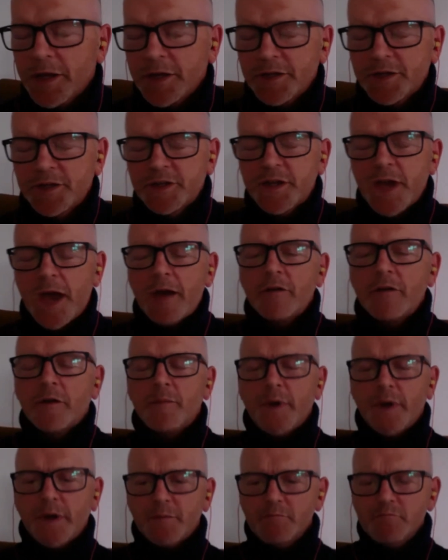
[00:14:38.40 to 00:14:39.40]

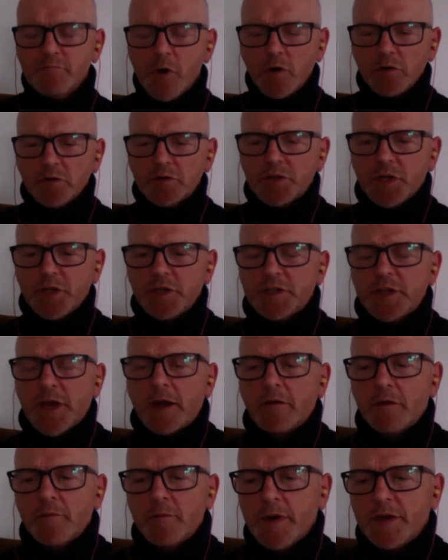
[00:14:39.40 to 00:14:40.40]
terabit,
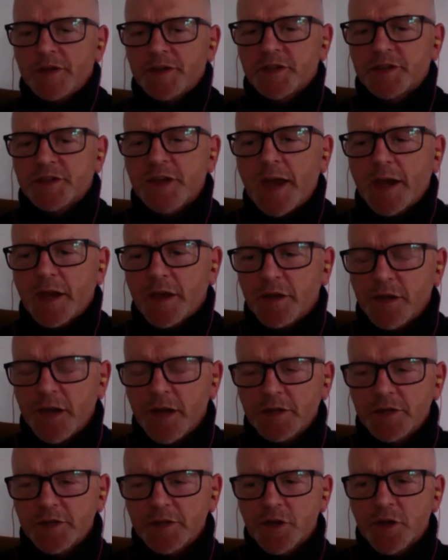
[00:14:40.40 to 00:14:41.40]
multi-terabits a second
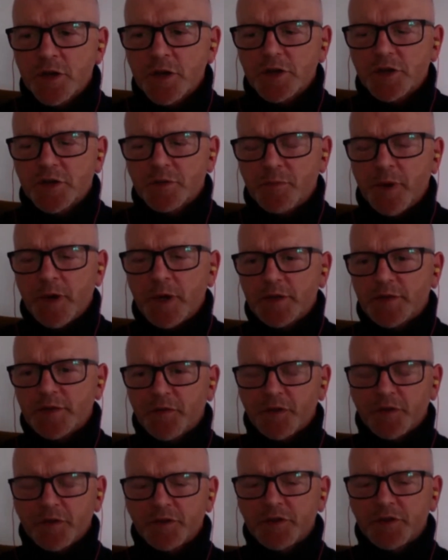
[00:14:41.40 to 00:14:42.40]
in search space
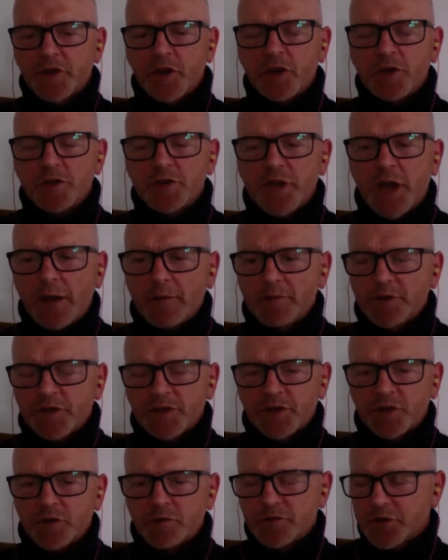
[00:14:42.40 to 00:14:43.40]
for certain types of stuff.